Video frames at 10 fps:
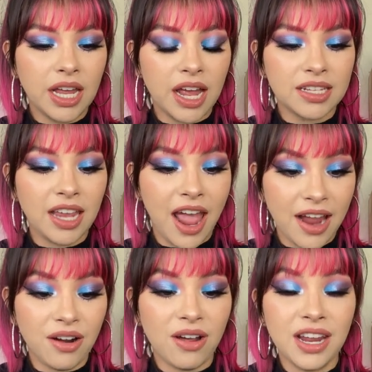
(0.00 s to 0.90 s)
It has cat
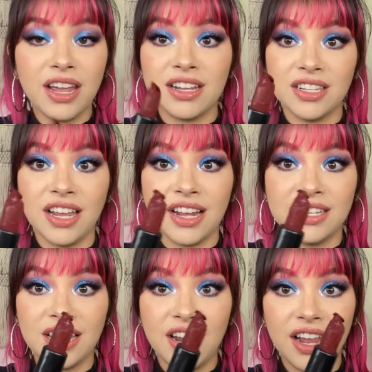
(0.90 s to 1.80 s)
hair on it because like I
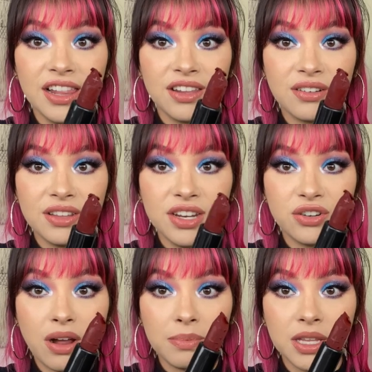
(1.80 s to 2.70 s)
said, I literally
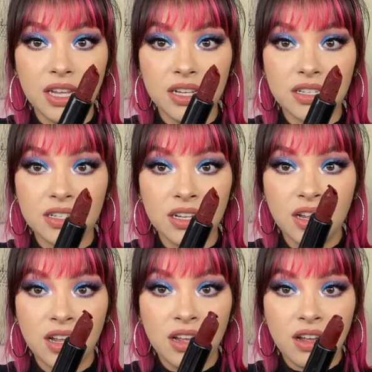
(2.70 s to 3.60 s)
dropped these
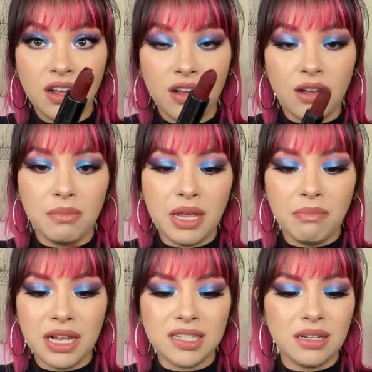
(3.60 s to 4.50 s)
um, and
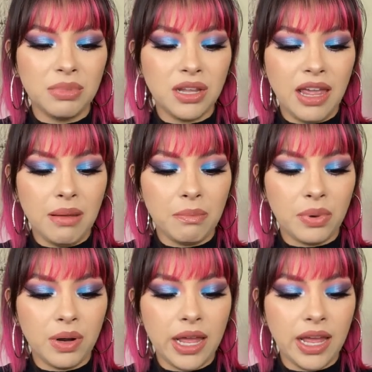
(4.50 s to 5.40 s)
messed up the
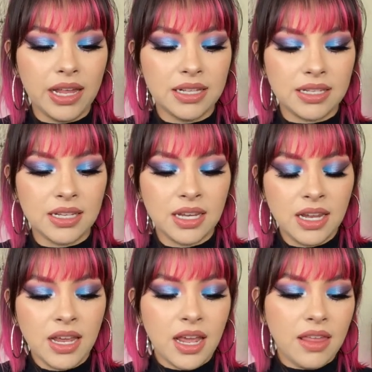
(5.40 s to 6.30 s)
imprint.
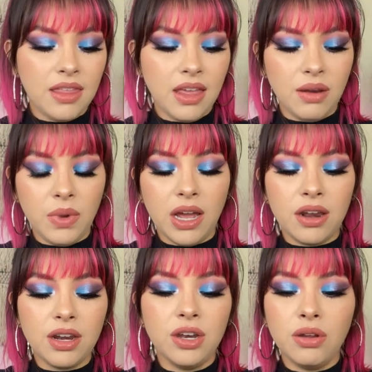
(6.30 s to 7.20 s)
And then we got
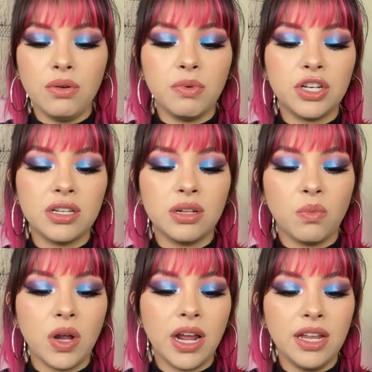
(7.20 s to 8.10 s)
a nude, which is the
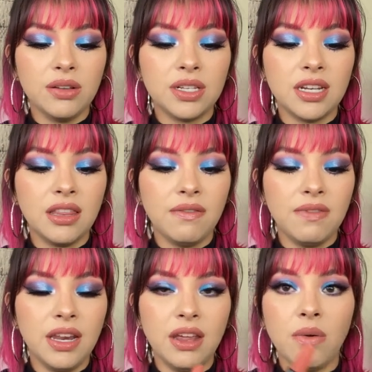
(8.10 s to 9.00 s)
one I used in the
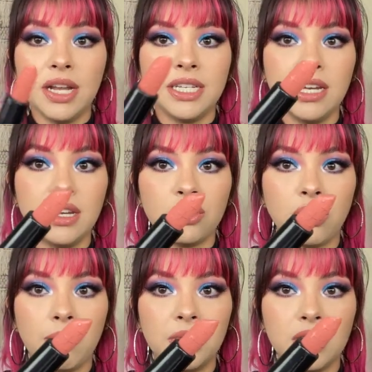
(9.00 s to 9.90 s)
video. I didn't
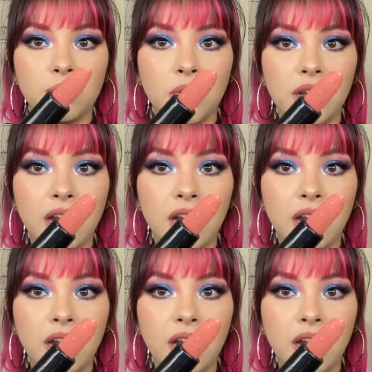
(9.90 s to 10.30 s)
drop this one.